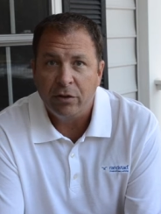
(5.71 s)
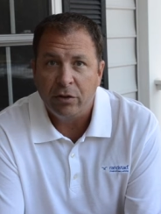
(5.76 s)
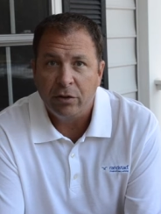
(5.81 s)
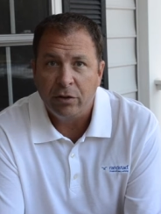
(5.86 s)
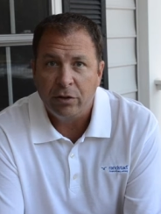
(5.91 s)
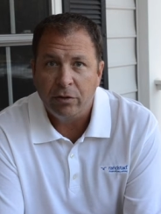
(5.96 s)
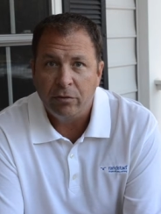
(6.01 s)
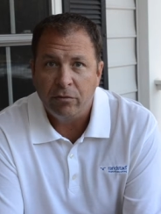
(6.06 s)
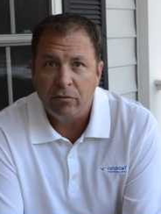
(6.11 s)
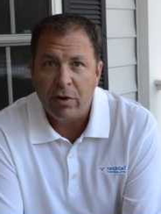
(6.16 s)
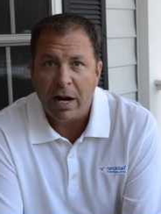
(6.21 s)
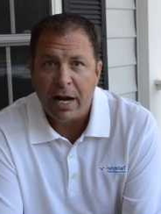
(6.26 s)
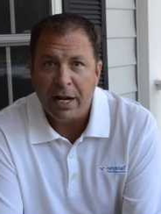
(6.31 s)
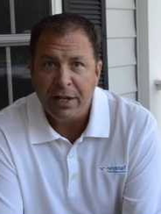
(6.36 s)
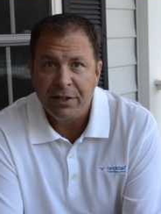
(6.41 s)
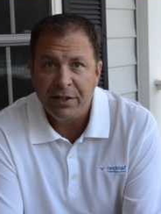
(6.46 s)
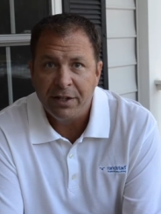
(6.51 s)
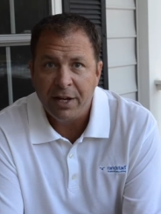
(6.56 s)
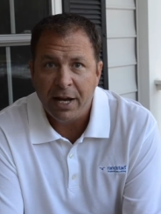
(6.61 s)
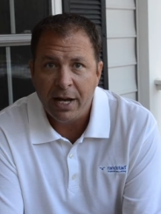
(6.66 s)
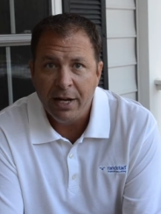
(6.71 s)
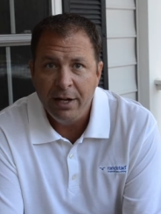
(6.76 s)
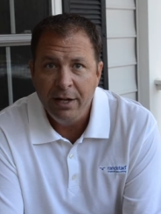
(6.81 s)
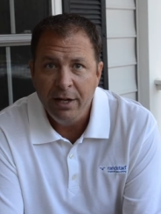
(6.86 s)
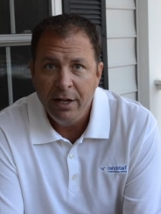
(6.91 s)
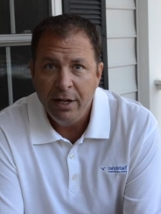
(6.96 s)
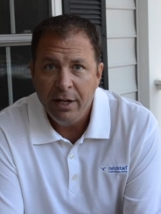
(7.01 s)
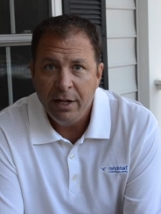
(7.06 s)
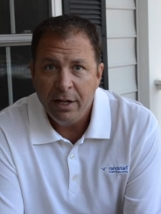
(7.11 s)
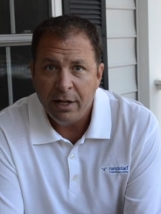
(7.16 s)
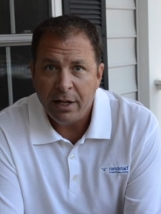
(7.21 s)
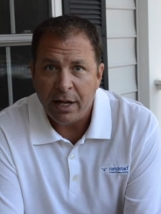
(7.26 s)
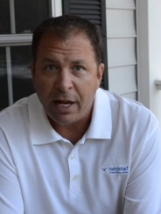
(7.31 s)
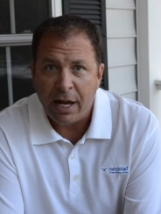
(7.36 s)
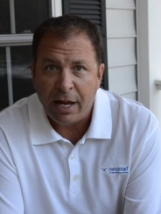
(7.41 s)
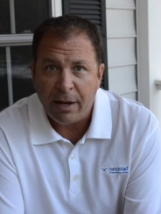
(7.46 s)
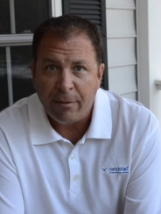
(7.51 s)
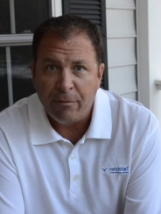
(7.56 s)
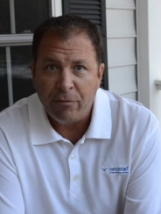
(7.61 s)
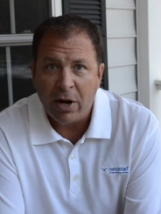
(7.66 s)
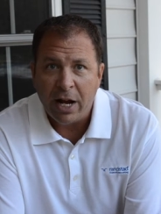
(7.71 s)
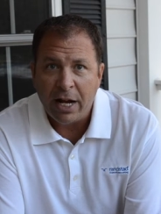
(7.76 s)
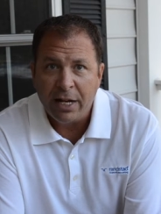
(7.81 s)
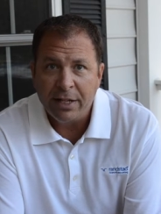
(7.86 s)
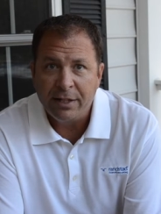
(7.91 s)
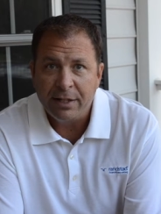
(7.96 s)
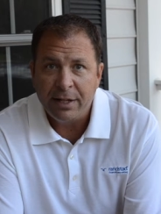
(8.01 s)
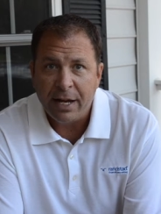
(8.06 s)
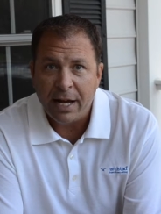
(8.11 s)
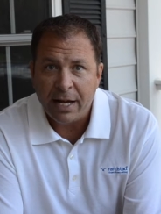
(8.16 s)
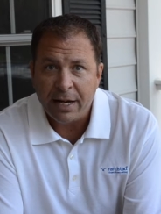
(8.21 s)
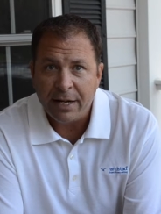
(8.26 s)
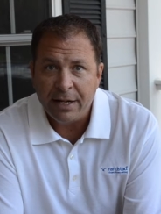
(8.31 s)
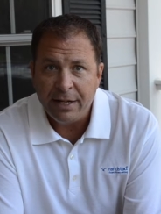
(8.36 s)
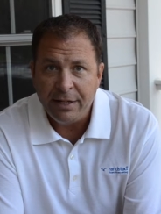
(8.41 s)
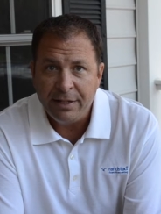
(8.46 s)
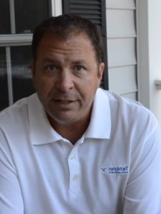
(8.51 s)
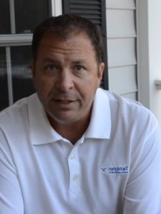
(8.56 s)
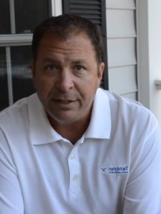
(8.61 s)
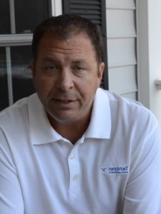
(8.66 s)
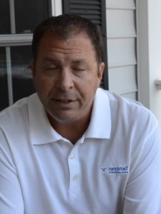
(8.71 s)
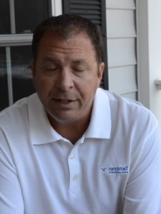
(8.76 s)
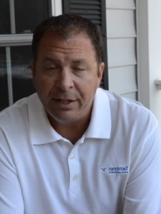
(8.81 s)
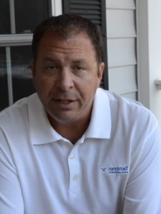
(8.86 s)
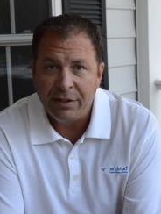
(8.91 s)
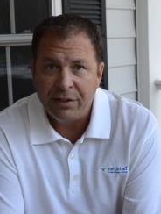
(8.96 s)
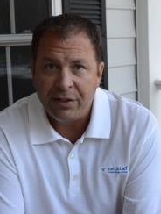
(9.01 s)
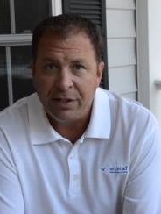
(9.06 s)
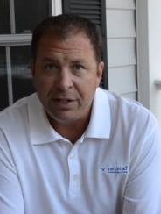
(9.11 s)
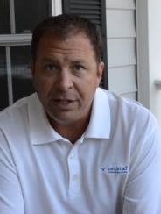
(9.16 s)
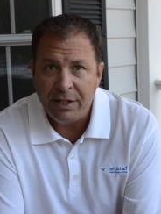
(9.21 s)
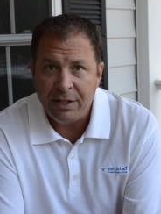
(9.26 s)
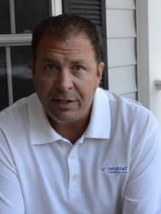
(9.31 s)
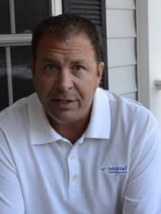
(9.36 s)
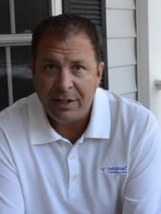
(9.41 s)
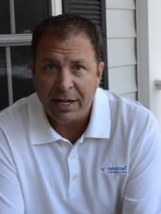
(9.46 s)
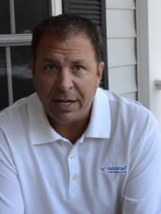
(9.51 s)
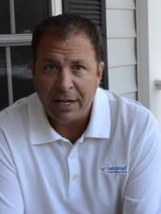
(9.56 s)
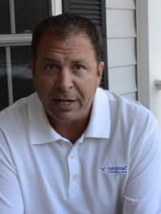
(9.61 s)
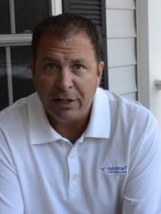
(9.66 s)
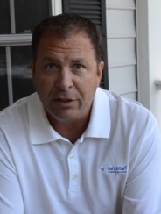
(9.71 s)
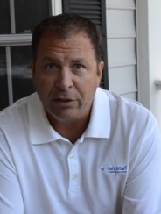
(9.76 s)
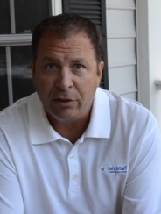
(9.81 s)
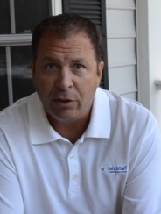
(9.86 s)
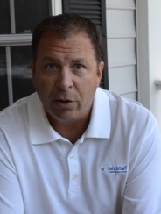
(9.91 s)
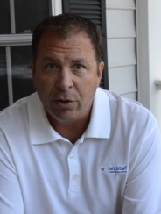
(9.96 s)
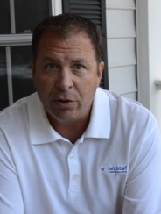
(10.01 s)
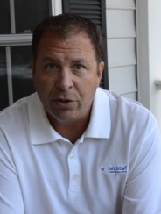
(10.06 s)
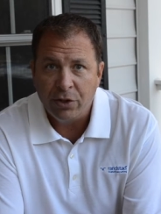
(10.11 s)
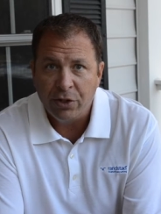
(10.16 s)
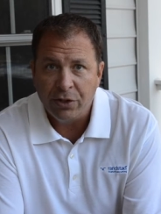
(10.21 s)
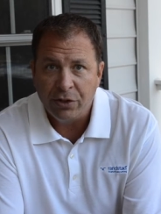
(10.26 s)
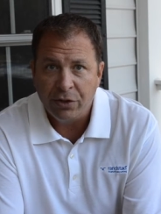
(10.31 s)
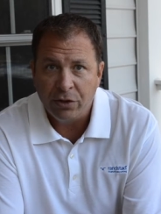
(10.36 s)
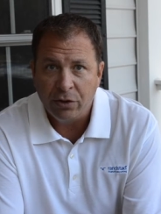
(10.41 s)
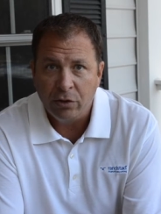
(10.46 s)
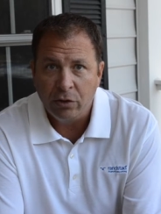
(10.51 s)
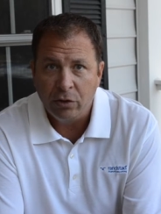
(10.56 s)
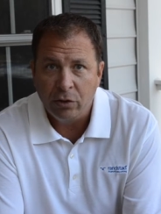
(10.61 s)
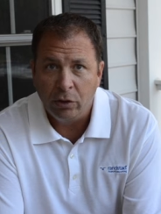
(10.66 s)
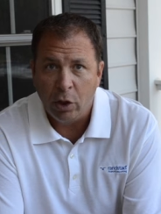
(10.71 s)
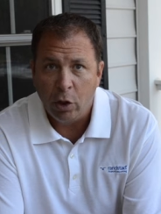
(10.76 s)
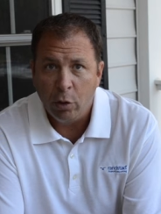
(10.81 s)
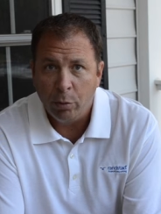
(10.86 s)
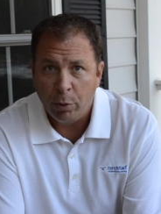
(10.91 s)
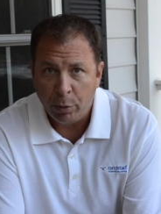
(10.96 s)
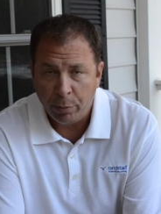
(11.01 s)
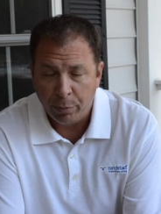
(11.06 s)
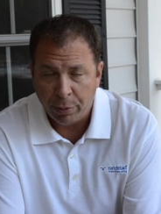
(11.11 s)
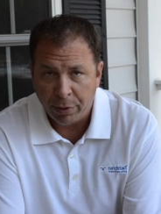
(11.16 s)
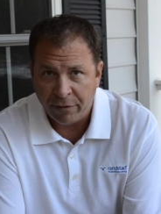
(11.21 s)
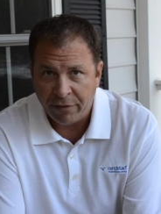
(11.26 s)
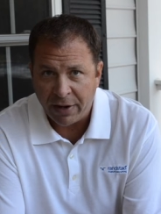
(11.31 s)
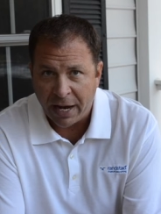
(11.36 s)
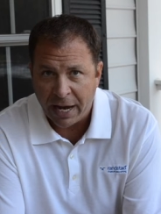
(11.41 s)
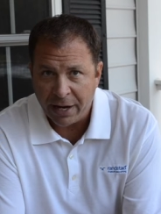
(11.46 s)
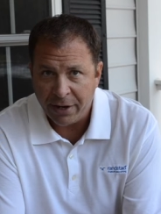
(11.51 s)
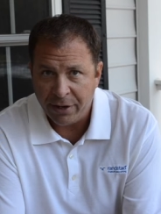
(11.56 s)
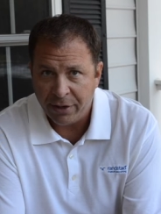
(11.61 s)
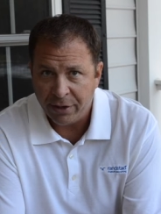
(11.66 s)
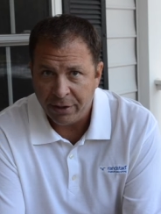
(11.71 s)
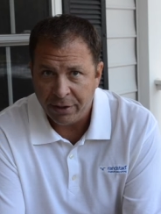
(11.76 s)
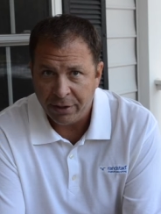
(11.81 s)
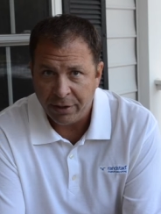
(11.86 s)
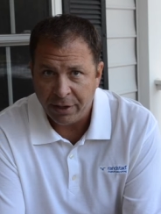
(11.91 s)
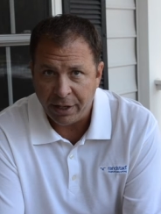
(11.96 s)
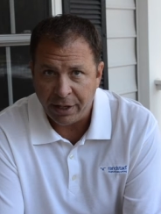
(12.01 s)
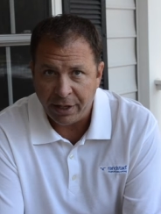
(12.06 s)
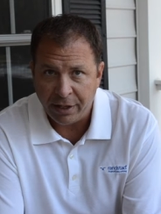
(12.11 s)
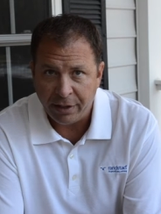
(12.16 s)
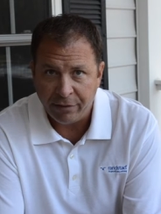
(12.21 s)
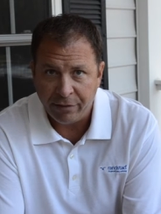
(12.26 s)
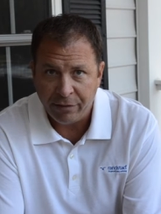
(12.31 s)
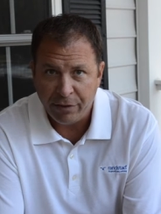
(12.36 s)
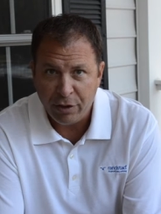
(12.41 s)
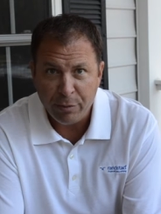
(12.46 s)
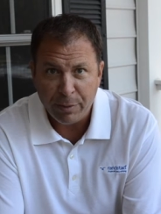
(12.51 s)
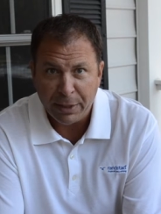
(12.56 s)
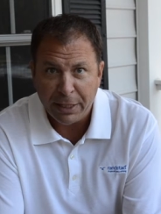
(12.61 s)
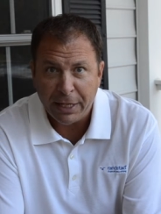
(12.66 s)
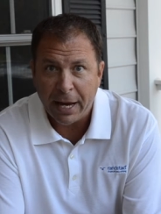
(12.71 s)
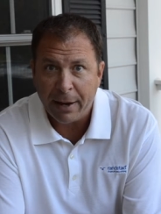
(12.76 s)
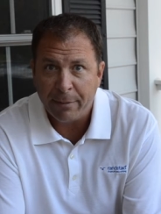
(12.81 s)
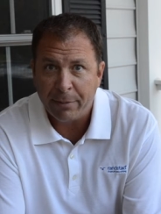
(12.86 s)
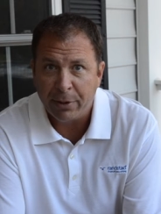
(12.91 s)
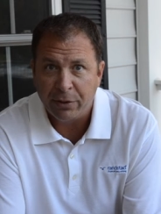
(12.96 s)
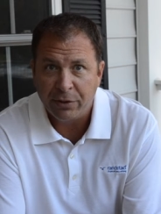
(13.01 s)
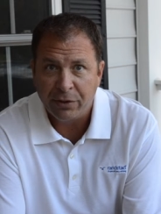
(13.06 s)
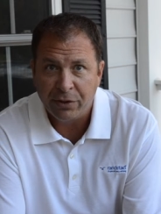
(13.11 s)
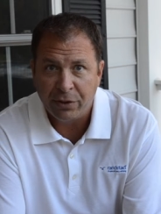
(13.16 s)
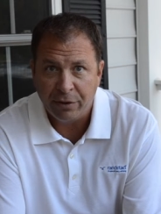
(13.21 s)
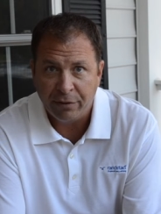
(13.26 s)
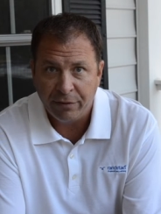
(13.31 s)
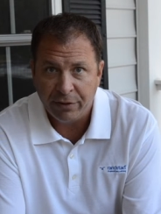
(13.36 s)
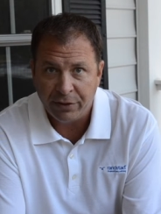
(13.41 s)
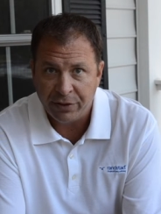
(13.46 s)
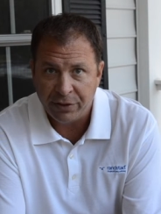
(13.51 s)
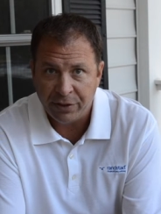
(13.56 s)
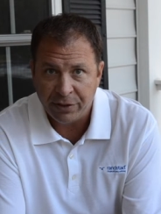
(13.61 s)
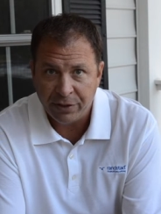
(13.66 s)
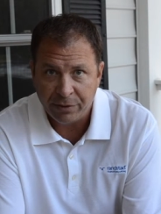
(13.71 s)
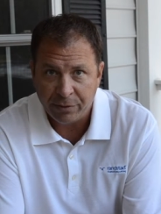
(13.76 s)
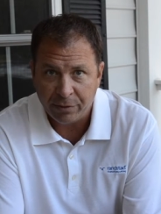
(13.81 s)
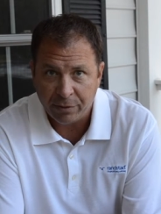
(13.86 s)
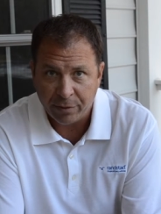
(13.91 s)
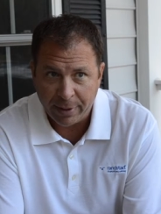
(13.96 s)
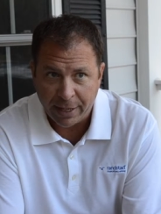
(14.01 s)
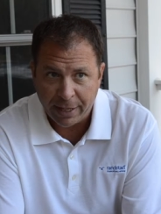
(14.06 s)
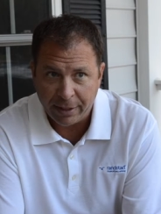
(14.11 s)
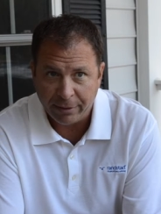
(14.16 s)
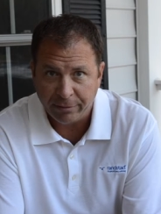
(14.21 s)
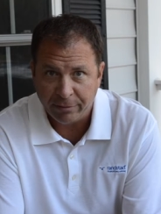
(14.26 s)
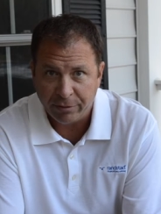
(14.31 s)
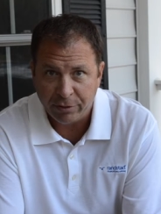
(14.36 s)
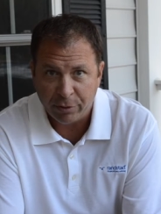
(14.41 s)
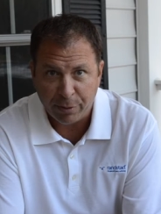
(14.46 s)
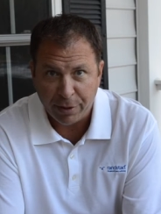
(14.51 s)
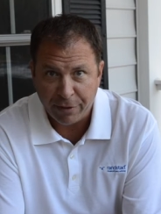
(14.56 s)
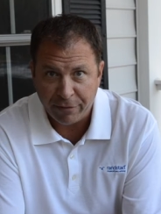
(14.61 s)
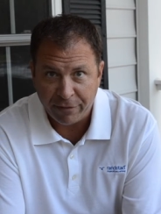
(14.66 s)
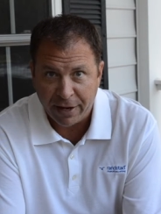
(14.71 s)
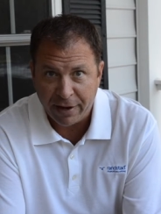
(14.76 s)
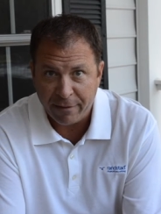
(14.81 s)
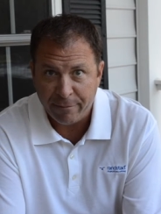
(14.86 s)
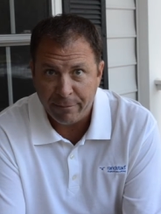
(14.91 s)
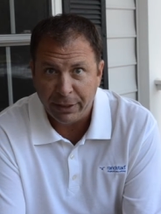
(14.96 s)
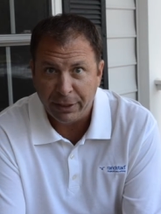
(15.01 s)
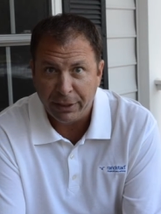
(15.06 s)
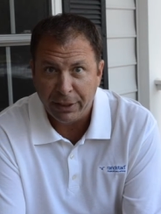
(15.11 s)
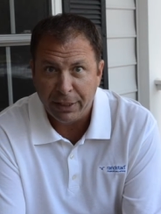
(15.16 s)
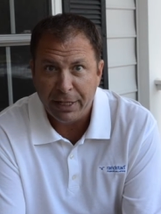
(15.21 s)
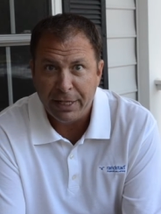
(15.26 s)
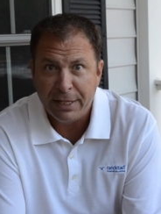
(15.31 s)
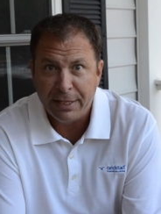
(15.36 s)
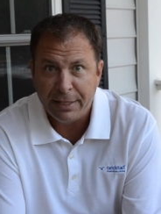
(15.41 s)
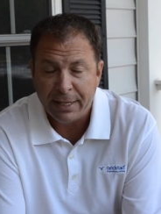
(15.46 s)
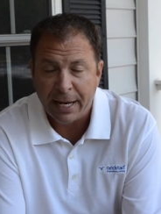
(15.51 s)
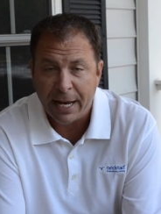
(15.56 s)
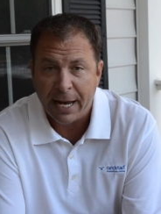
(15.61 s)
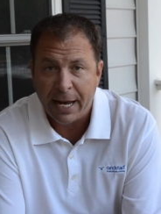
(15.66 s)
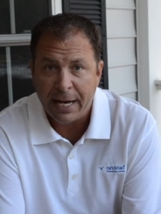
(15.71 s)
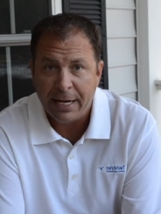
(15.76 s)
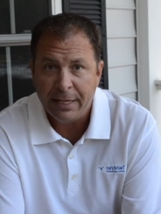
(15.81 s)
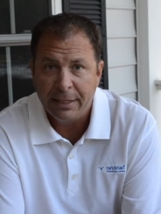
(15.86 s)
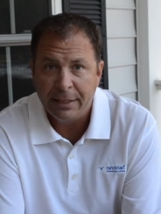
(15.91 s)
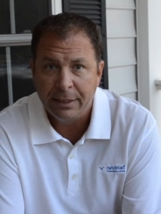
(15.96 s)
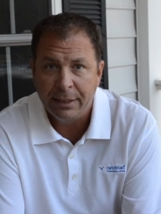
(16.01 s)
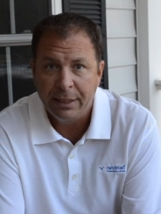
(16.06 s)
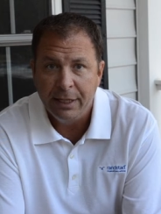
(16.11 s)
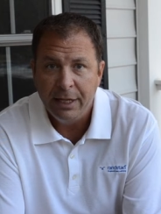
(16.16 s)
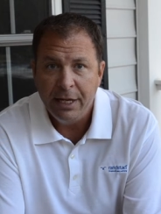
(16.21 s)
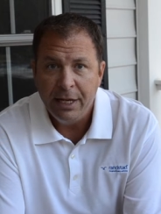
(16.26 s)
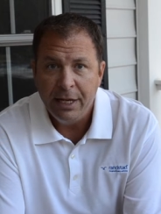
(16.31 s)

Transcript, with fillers: for Randstad. Um, uh, is, is, the second largest global provider of human capital services. We're about 25 billion in size.